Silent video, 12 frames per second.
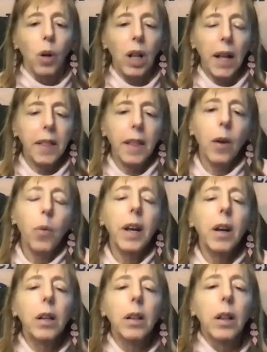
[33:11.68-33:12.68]
Well, I think
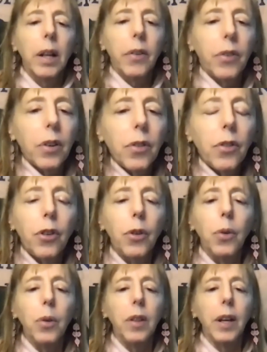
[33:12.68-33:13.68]
we can listen
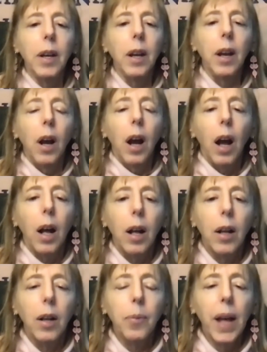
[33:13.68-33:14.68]
to the
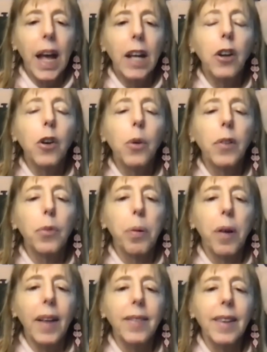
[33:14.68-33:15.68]
man who is
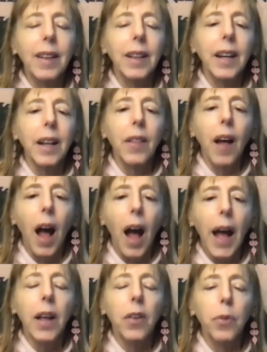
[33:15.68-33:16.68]
presently the
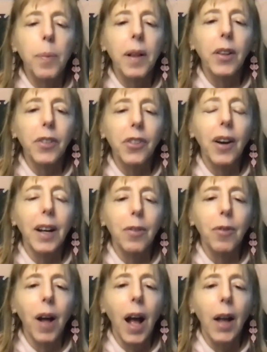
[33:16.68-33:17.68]
highest military
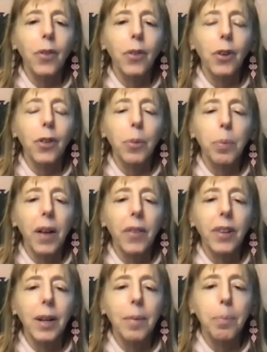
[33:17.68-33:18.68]
advisor to
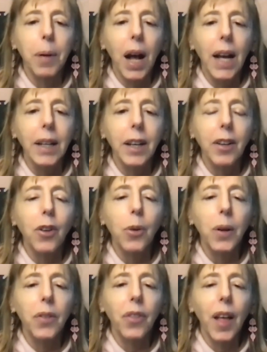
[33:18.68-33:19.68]
President Biden,
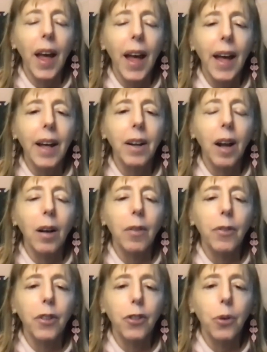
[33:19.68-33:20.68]
who is the head
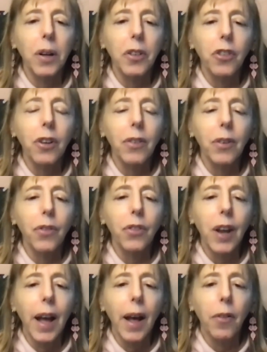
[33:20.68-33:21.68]
of the Joint Chiefs of
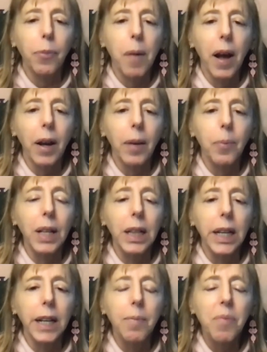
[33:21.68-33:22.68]
Staff, Mike Milley.